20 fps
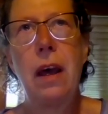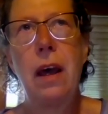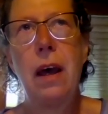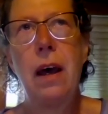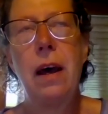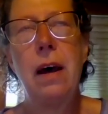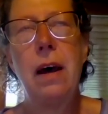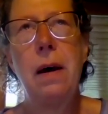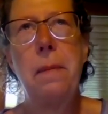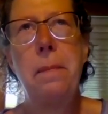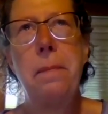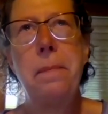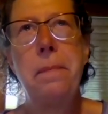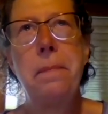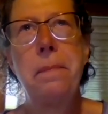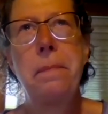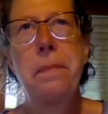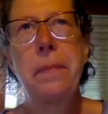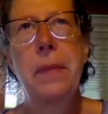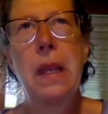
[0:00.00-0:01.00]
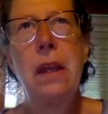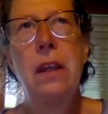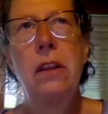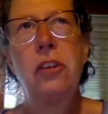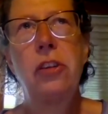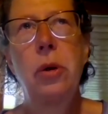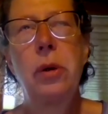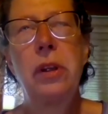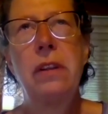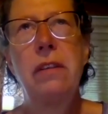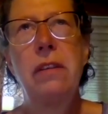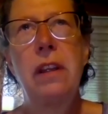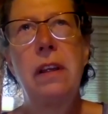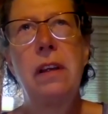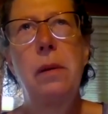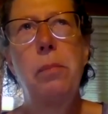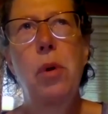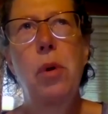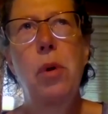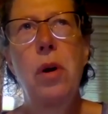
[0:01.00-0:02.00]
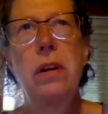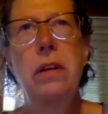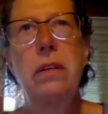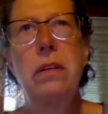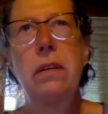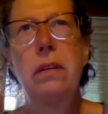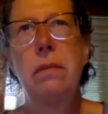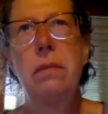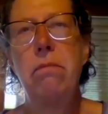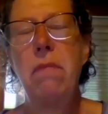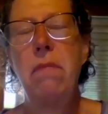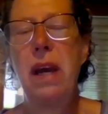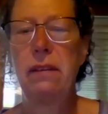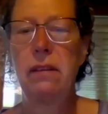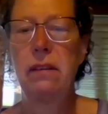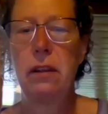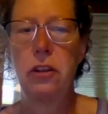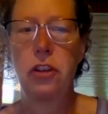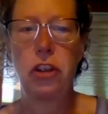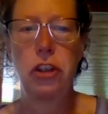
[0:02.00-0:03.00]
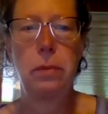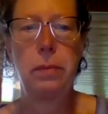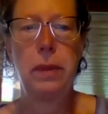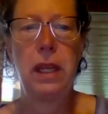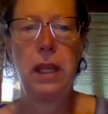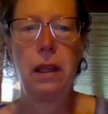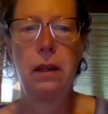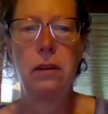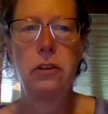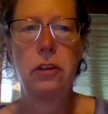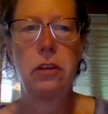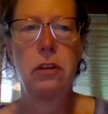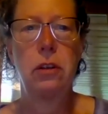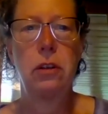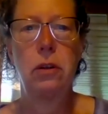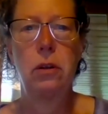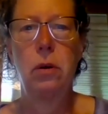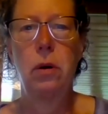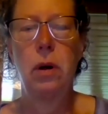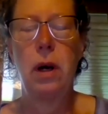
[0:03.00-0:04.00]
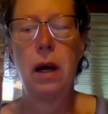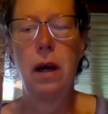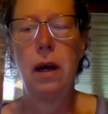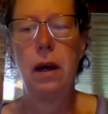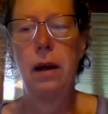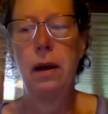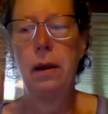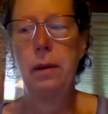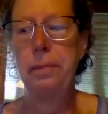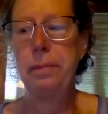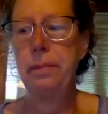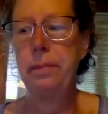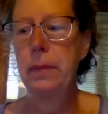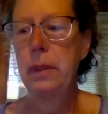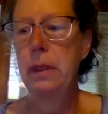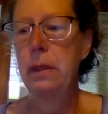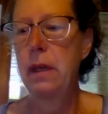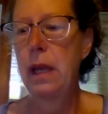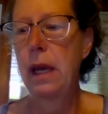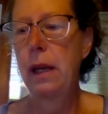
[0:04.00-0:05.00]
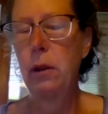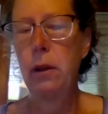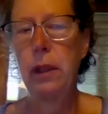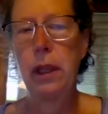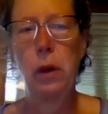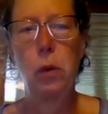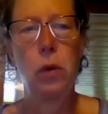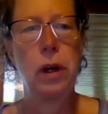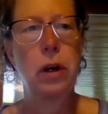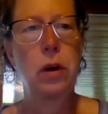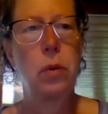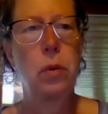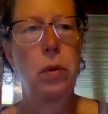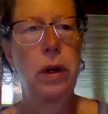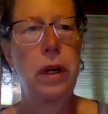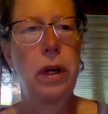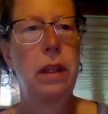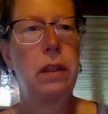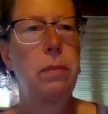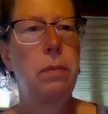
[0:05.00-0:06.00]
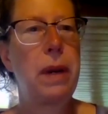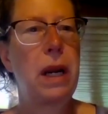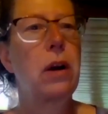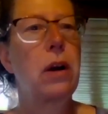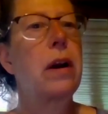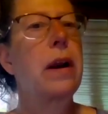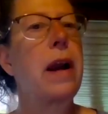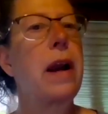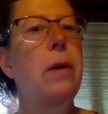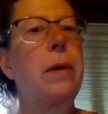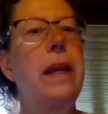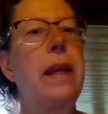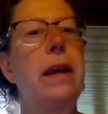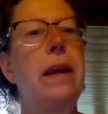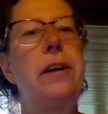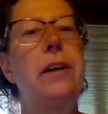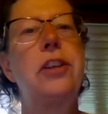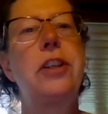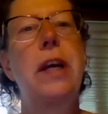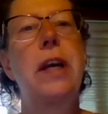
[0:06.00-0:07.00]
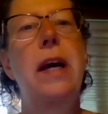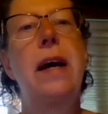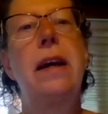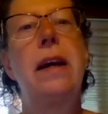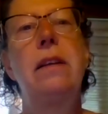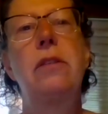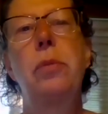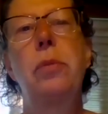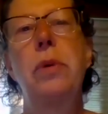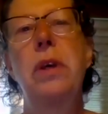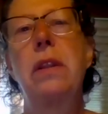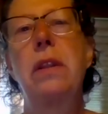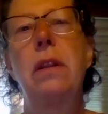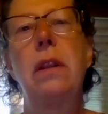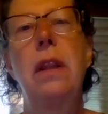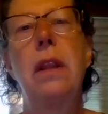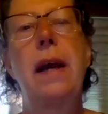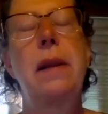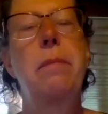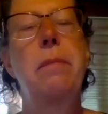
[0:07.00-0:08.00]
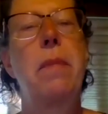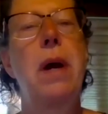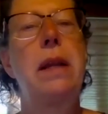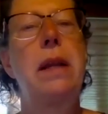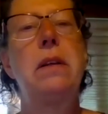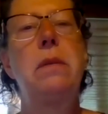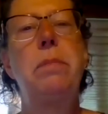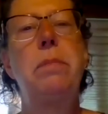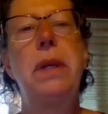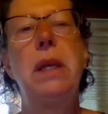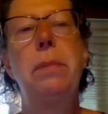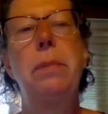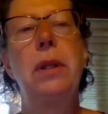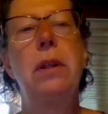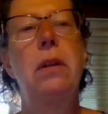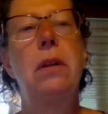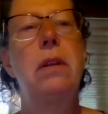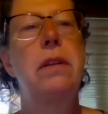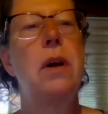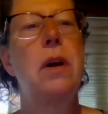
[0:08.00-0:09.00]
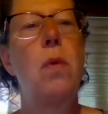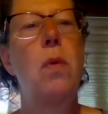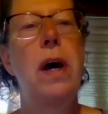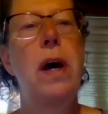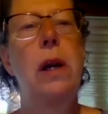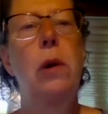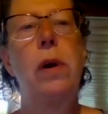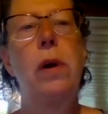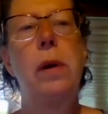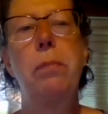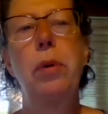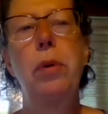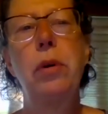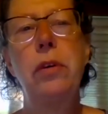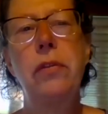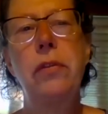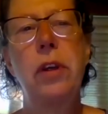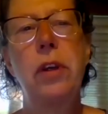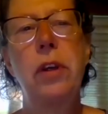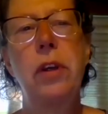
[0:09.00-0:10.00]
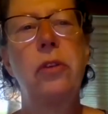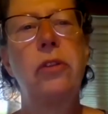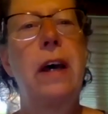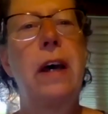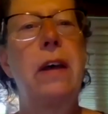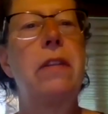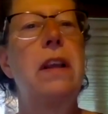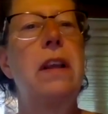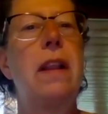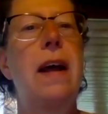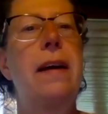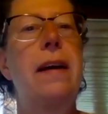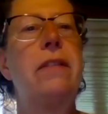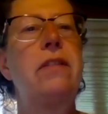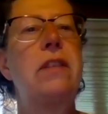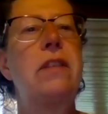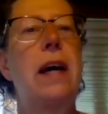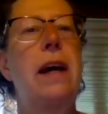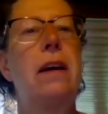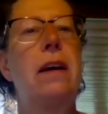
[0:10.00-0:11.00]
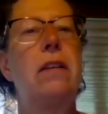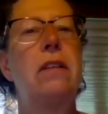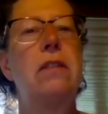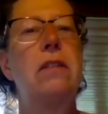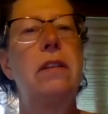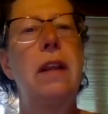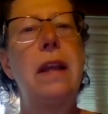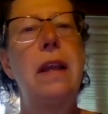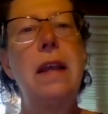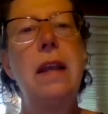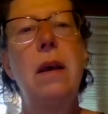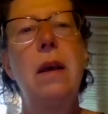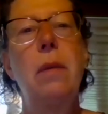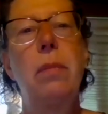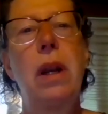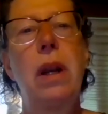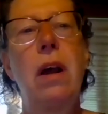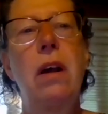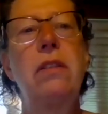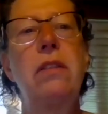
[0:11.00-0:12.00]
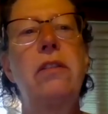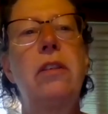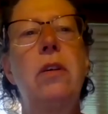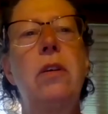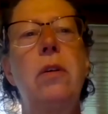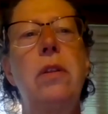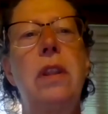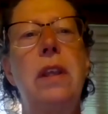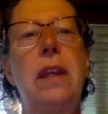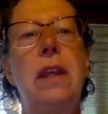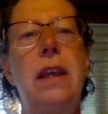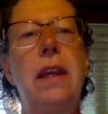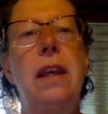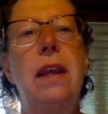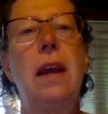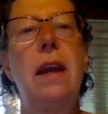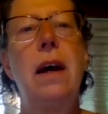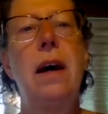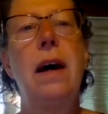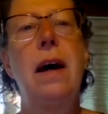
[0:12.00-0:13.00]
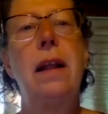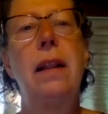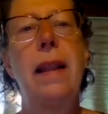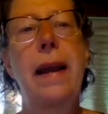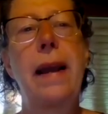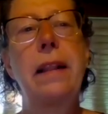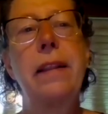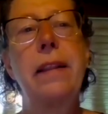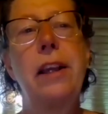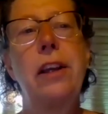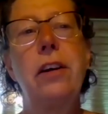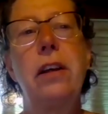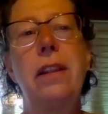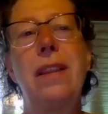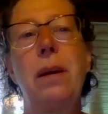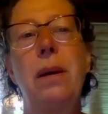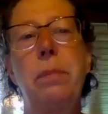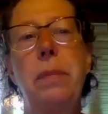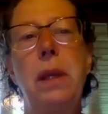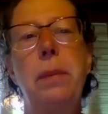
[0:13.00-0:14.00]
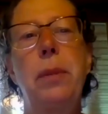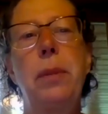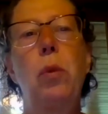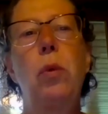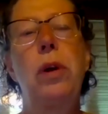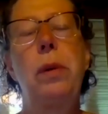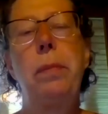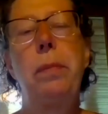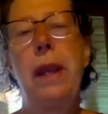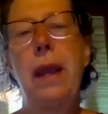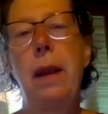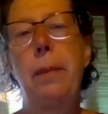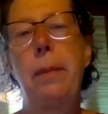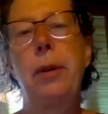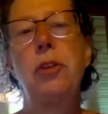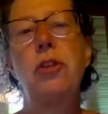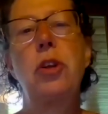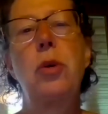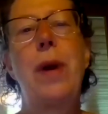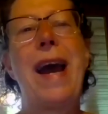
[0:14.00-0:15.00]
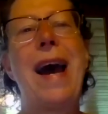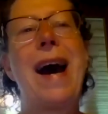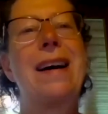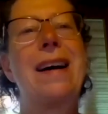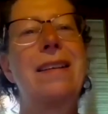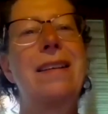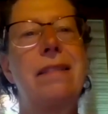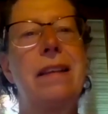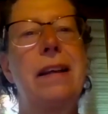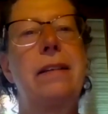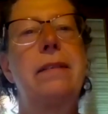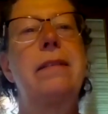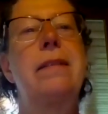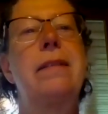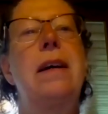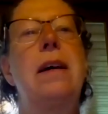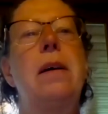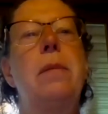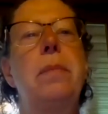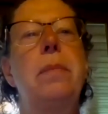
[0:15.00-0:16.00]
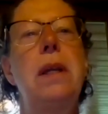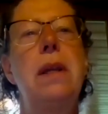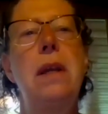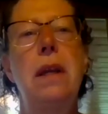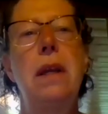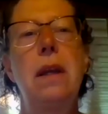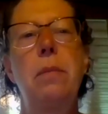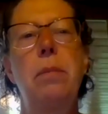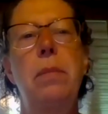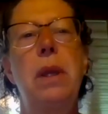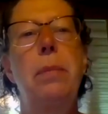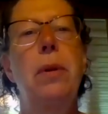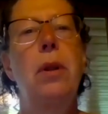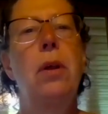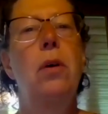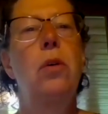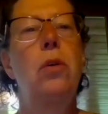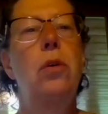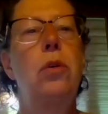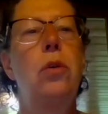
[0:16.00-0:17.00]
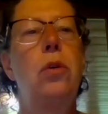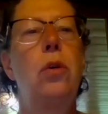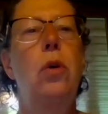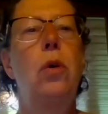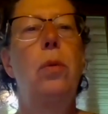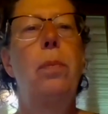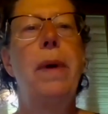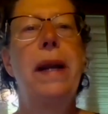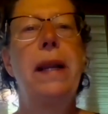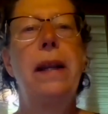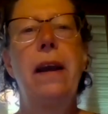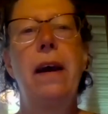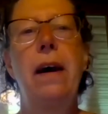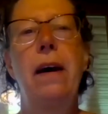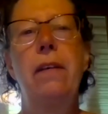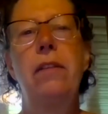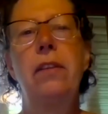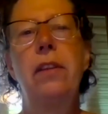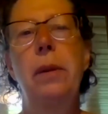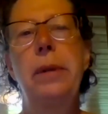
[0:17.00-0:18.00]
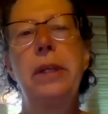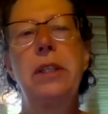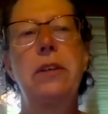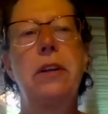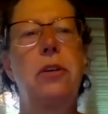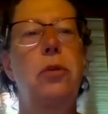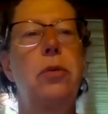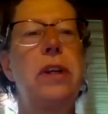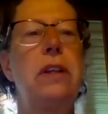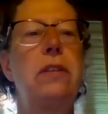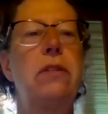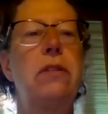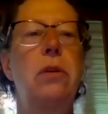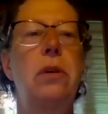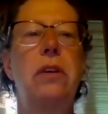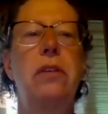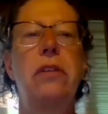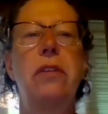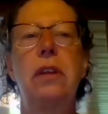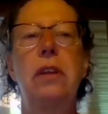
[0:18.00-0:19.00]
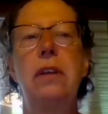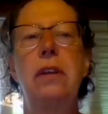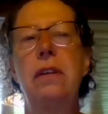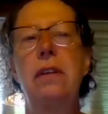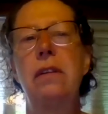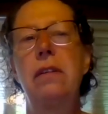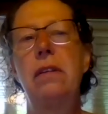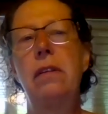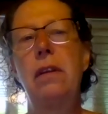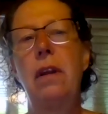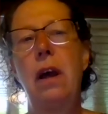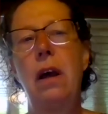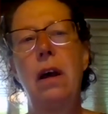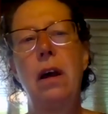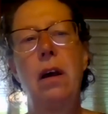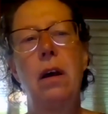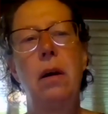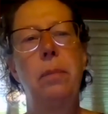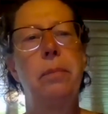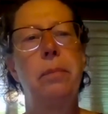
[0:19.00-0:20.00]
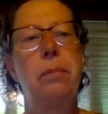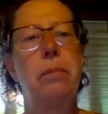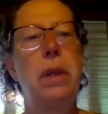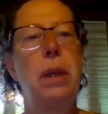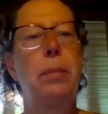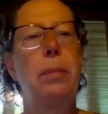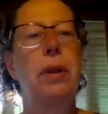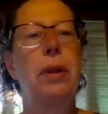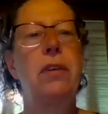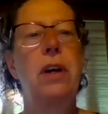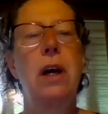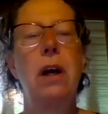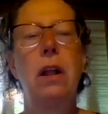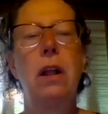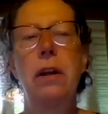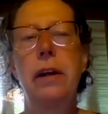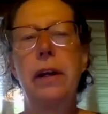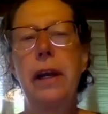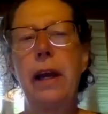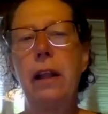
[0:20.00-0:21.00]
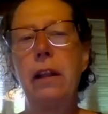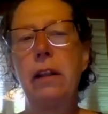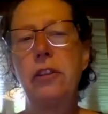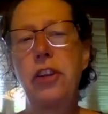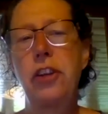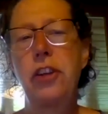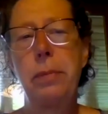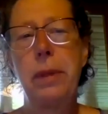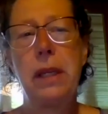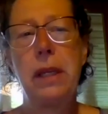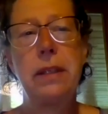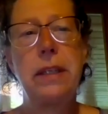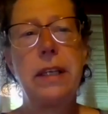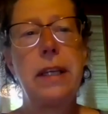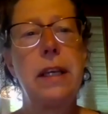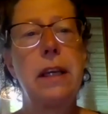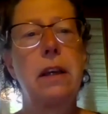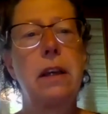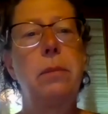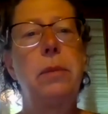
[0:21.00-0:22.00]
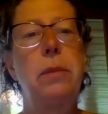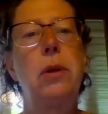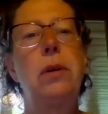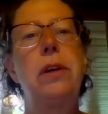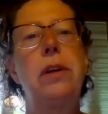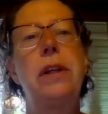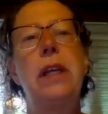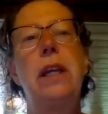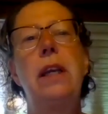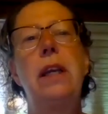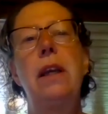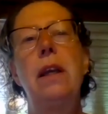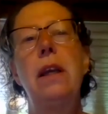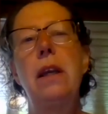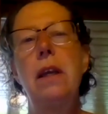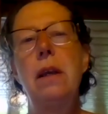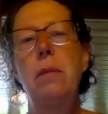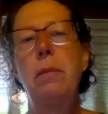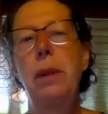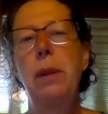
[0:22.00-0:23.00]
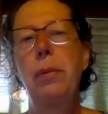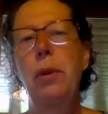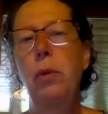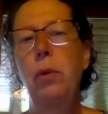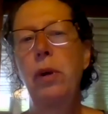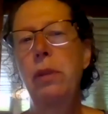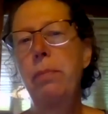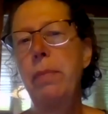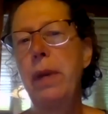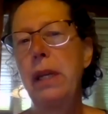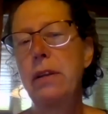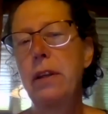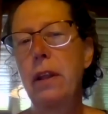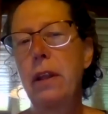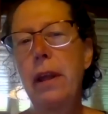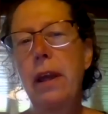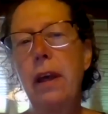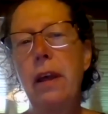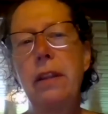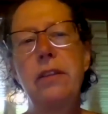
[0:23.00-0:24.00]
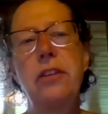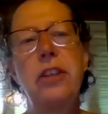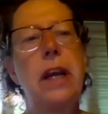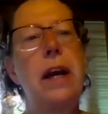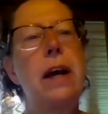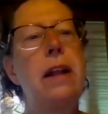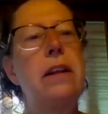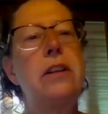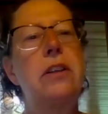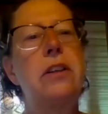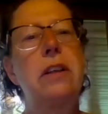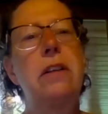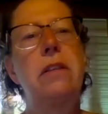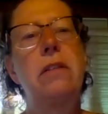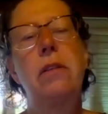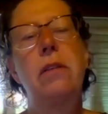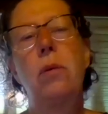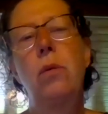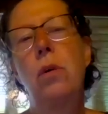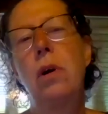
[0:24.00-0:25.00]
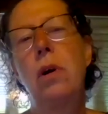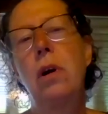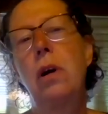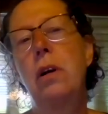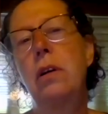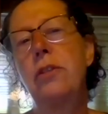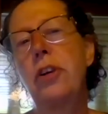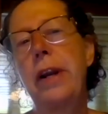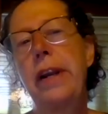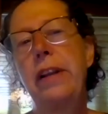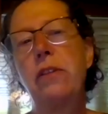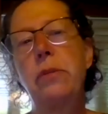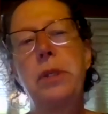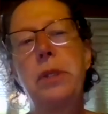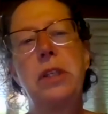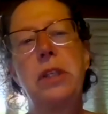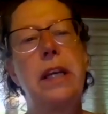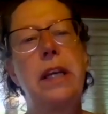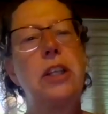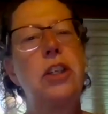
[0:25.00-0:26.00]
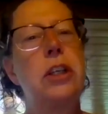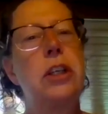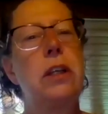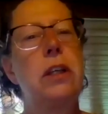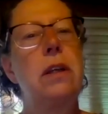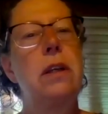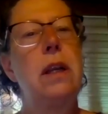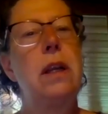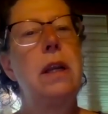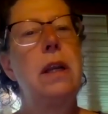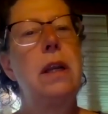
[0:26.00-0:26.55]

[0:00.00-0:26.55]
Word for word: Um, so it's an important message to me to um, not only work with Becker County Energize with like-minded people that want to improve those healthy lifestyles, but also the uh, likelihood that people would be able to access them people who might have limited resources, um, people of color, LGBT community, people with mental health challenges, or transportation